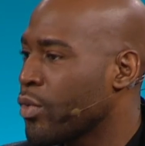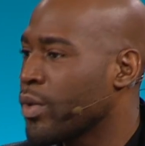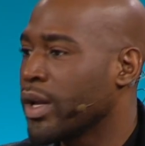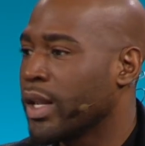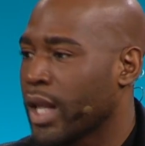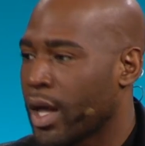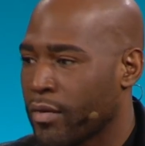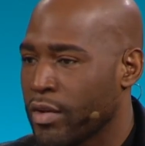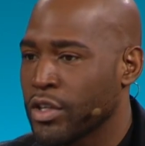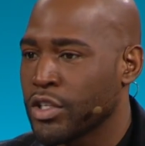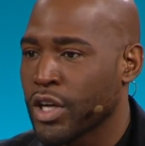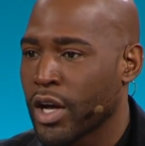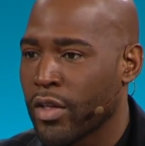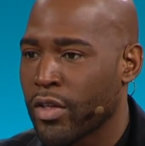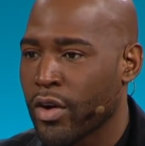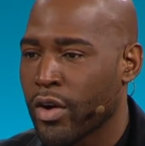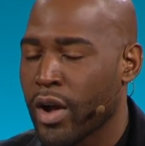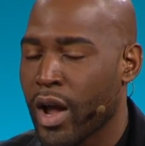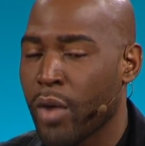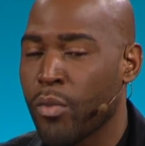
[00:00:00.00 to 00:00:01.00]
love each
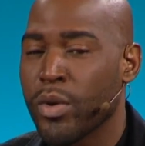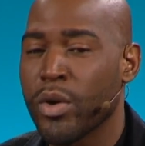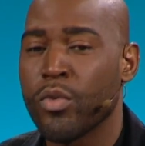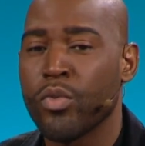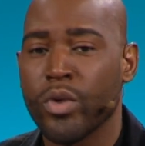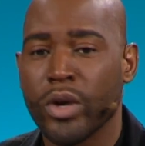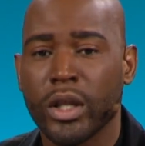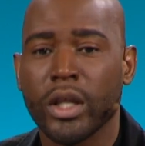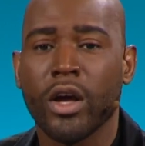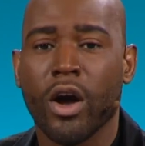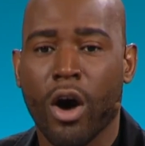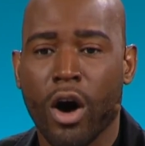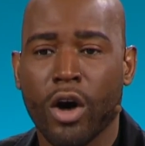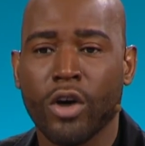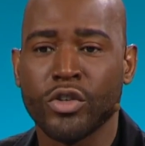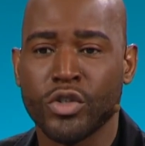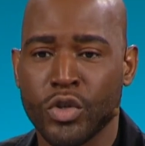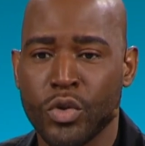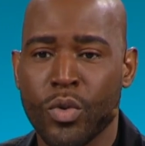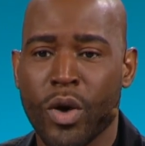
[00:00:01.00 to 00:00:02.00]
other, and we really all
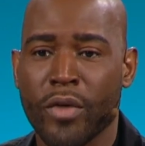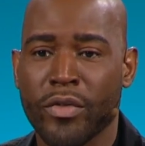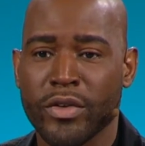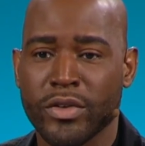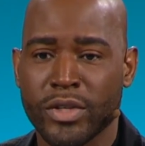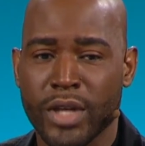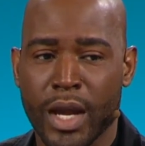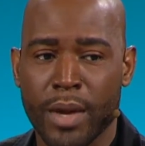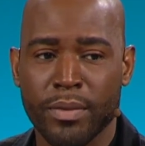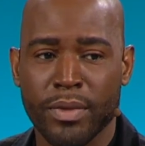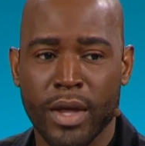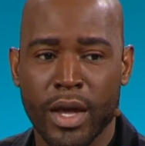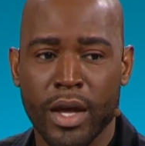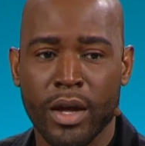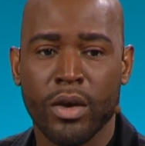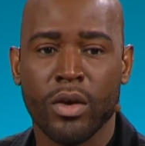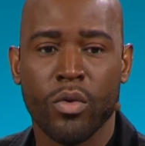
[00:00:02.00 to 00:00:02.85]
do want the same thing,